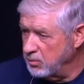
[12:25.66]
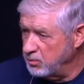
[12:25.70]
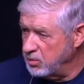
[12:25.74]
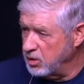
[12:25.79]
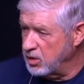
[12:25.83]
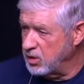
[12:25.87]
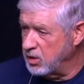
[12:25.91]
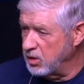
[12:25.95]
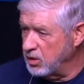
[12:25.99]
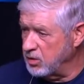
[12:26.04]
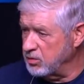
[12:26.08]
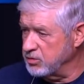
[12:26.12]

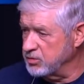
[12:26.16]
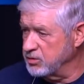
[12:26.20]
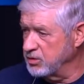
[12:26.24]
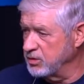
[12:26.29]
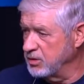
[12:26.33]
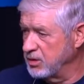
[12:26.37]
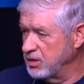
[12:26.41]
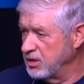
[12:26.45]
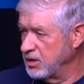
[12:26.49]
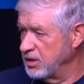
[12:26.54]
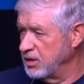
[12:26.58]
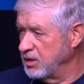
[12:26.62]
because
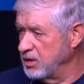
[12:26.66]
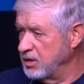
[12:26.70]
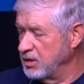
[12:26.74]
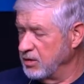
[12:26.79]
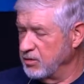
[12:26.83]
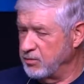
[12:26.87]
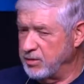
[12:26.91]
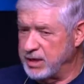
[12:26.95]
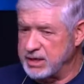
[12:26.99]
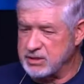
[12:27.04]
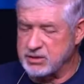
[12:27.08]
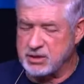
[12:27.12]
the
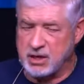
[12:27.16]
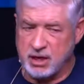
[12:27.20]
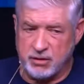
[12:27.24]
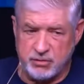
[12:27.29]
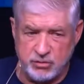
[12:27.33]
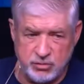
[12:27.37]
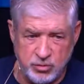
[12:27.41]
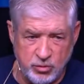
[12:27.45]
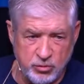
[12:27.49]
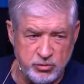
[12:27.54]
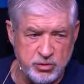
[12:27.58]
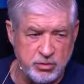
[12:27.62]
rest of
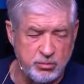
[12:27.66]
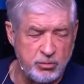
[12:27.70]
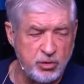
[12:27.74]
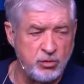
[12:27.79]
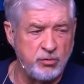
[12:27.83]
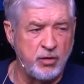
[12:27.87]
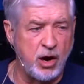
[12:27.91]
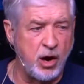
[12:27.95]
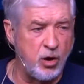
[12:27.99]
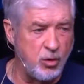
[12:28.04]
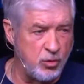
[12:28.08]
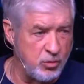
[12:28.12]
us want to move
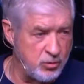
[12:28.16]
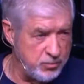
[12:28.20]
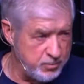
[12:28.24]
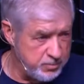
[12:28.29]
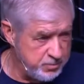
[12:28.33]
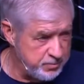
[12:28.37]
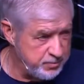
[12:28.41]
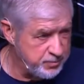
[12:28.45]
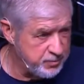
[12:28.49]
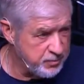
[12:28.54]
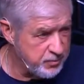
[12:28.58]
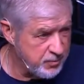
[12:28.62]
on.
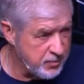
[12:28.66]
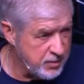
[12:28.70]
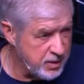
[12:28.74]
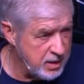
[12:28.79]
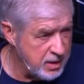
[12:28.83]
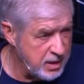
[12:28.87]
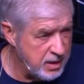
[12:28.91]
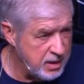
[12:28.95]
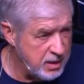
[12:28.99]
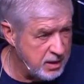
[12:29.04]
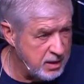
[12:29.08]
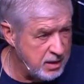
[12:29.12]

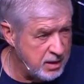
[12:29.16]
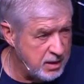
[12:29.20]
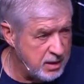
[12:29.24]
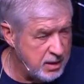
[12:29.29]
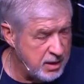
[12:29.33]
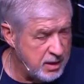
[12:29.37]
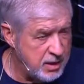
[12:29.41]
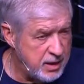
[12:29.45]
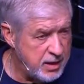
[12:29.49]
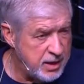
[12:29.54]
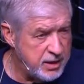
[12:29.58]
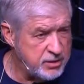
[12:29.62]

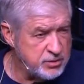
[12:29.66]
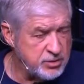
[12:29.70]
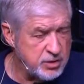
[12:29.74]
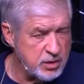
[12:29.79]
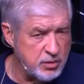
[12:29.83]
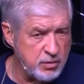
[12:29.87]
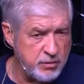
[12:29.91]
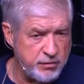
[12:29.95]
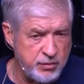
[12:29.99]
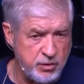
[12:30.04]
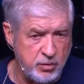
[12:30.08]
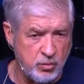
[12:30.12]
And so,
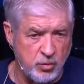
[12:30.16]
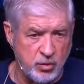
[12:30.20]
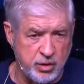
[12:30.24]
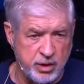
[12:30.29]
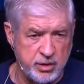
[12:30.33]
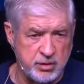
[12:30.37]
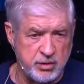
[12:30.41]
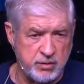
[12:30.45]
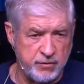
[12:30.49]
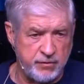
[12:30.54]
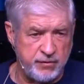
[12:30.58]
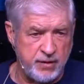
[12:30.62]
if you're wanting
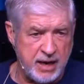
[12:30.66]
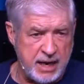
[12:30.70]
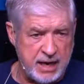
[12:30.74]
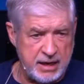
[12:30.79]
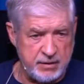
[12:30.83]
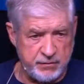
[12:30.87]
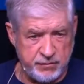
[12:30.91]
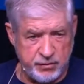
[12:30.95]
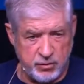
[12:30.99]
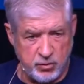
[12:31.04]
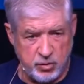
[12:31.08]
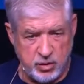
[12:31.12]
to fight
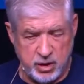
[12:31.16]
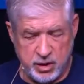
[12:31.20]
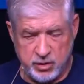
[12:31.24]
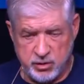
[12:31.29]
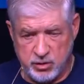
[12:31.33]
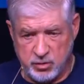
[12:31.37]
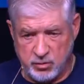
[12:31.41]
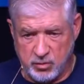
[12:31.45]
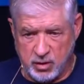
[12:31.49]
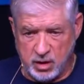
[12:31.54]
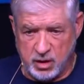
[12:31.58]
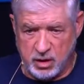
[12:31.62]
for where
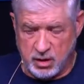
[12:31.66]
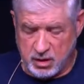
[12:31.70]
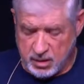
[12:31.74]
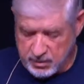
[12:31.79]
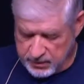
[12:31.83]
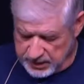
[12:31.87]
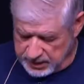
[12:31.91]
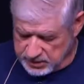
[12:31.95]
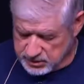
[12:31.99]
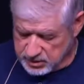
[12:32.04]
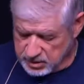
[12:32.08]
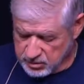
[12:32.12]
you are,
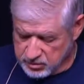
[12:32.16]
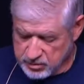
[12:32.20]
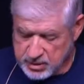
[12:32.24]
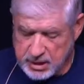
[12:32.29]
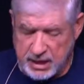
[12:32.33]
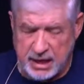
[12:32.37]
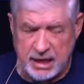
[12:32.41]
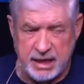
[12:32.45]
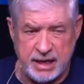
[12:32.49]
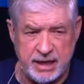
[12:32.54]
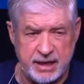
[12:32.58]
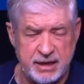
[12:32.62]
that's
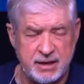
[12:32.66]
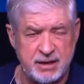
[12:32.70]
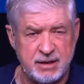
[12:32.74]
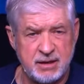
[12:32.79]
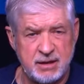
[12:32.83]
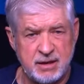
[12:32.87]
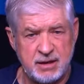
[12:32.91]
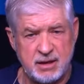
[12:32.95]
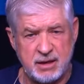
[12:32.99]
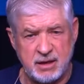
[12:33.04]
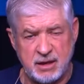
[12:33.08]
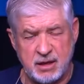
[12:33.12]
okay
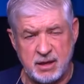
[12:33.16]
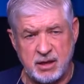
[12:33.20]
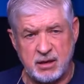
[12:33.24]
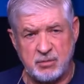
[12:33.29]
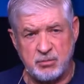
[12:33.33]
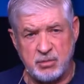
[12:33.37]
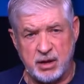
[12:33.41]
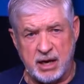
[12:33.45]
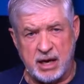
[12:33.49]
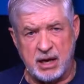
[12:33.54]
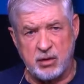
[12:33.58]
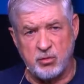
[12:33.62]

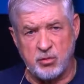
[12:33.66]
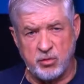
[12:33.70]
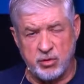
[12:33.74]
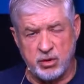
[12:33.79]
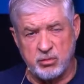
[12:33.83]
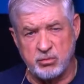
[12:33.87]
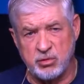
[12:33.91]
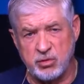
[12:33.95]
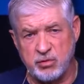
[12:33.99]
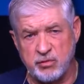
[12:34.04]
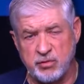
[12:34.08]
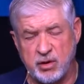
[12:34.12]
but I want to
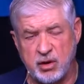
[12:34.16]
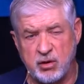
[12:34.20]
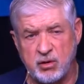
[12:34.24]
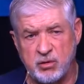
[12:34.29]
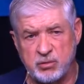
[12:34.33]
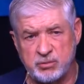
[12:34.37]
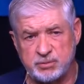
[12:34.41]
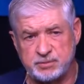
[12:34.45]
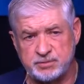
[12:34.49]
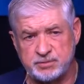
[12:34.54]
move on.